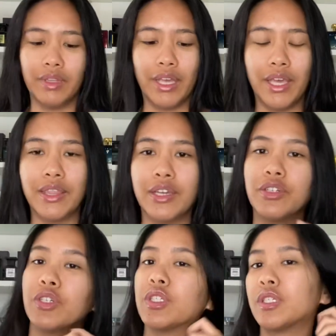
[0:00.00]
and then
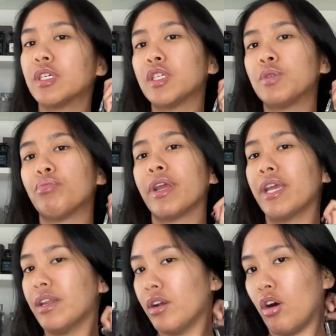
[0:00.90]
just spray
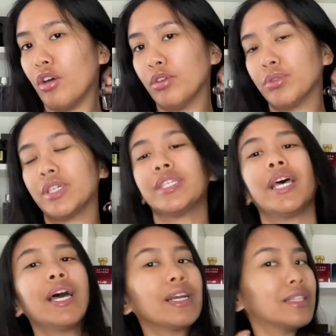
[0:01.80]
it on those
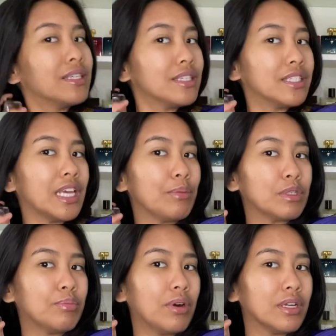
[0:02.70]
exact same
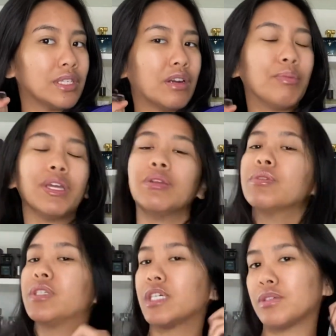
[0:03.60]
spots. I don't mind
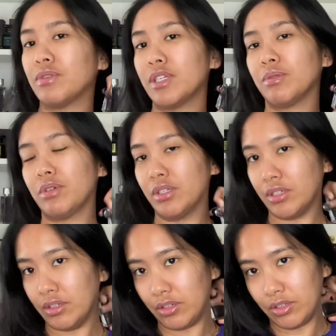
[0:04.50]
doing six for this one just
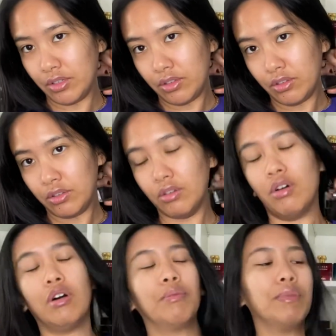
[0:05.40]
because
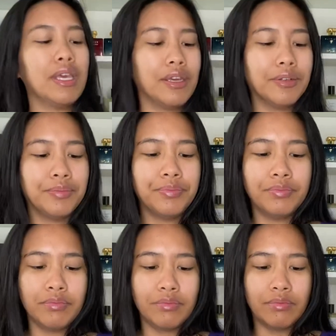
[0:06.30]
on me,
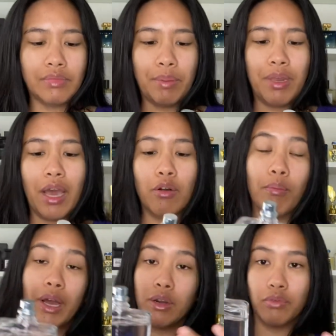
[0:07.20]
I mean, I don't
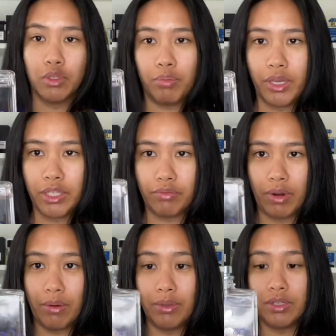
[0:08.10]
mind overspraying this
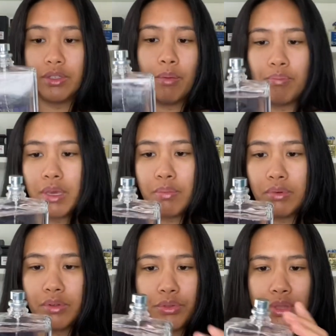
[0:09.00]
fragrance. Some
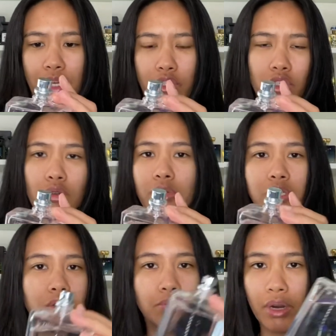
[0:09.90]
people think two is
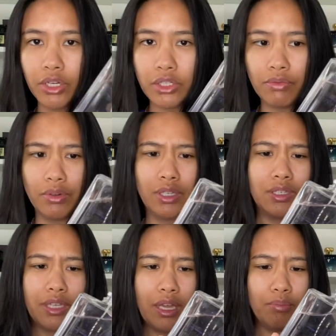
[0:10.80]
too much for
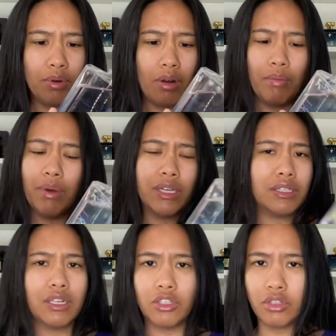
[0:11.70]
this scent, but on my
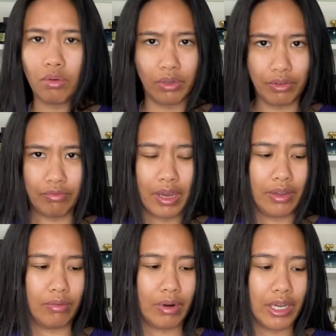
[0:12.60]
skin, it's totally
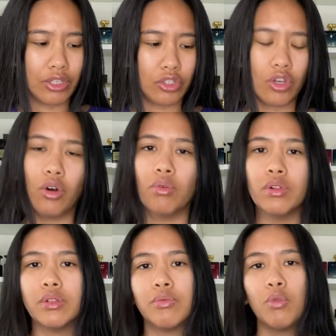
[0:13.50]
fine, right? So
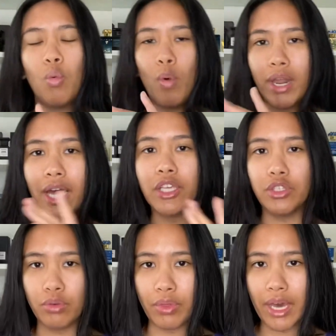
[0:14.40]
when I
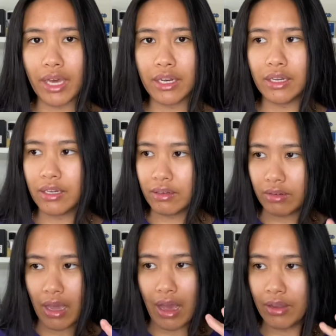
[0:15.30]
do that,
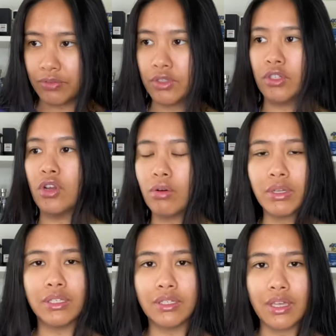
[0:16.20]
I've just
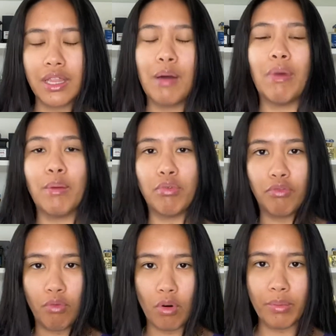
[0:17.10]
noticed that my
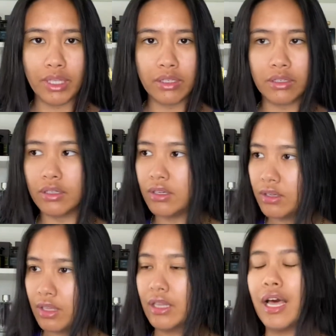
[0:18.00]
performance
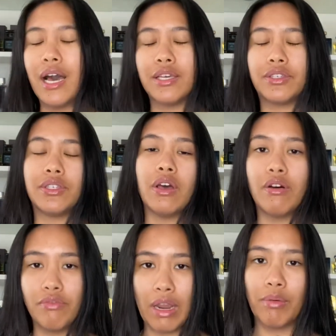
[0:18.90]
lasts
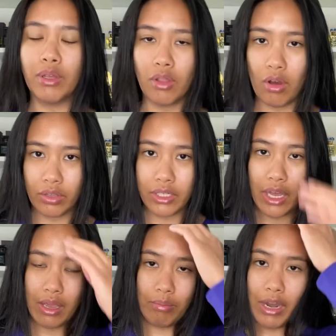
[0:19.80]
a very long
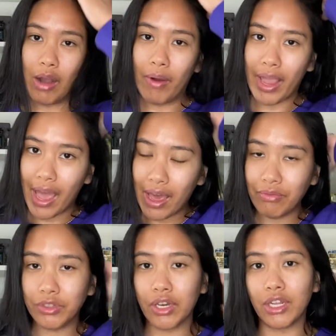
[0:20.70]
time. Now, I
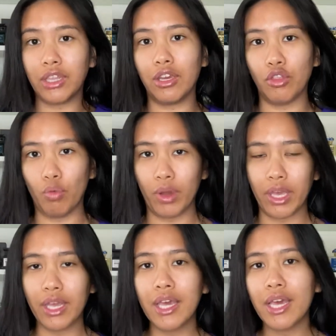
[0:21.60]
have done it the other
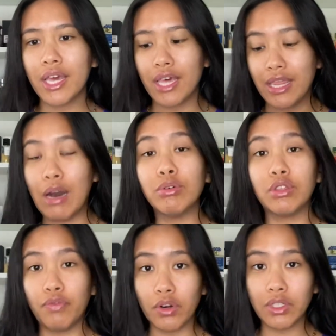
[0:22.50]
way. That was
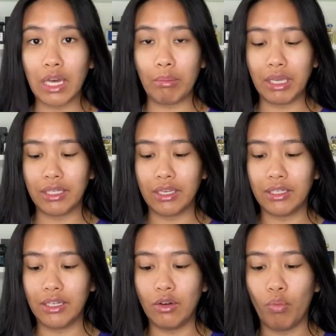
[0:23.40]
the first time I
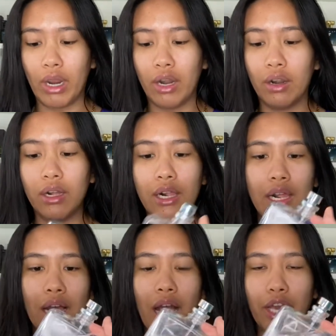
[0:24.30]
tested it where
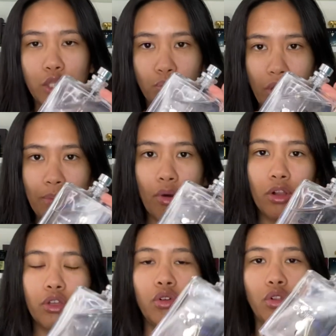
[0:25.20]
I sprayed
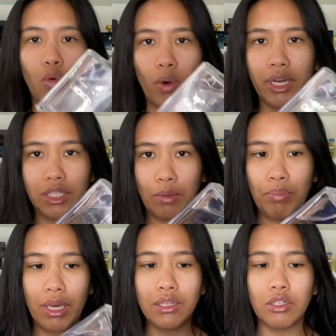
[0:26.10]
Molecule 1 as the
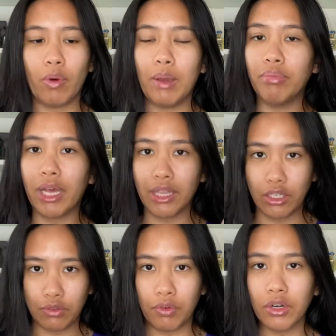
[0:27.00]
base, so I applied
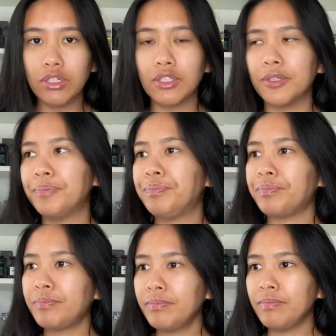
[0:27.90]
this first,
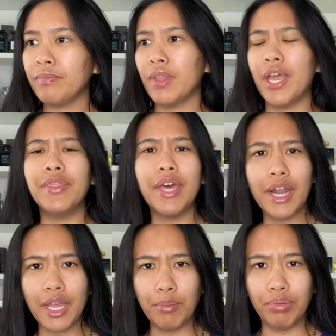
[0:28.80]
and then
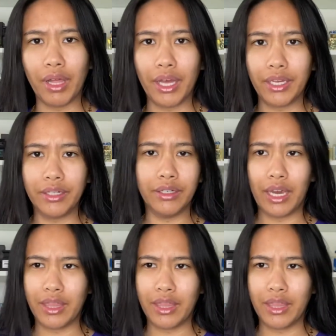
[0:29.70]
I applied, I